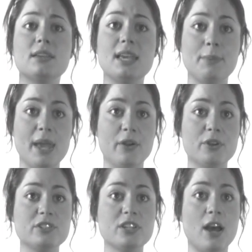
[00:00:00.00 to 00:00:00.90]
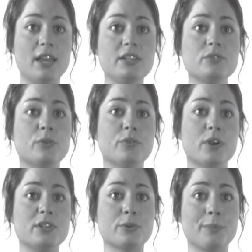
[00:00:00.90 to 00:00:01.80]
Keep areas tidy to
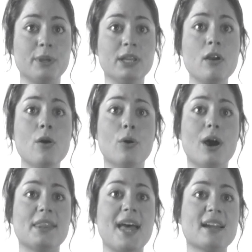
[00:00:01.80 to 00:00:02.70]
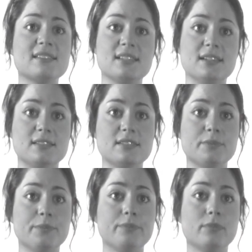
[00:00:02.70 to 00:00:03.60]
avoid tripping or other accidents.
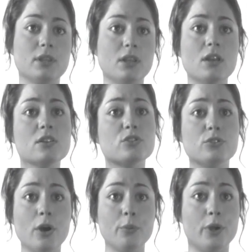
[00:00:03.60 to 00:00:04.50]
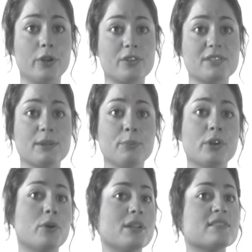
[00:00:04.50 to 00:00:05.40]
Do not work on
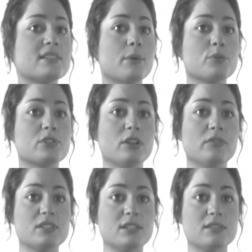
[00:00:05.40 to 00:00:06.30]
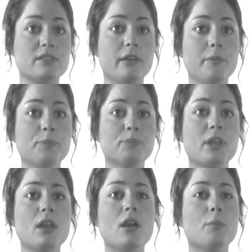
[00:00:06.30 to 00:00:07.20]
slippery or unstable surfaces.
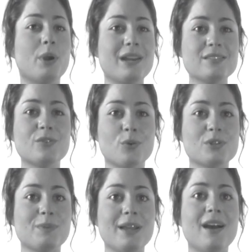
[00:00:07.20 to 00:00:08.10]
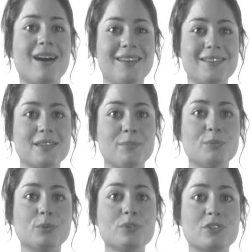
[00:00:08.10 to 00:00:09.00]
Pranks and horseplay are
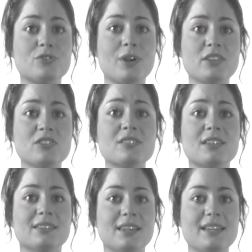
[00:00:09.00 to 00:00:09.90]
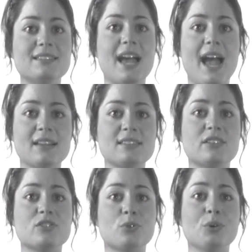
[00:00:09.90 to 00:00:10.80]
unacceptable. Distractions can lead to
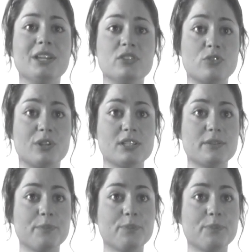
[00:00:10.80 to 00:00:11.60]
accidents or injuries.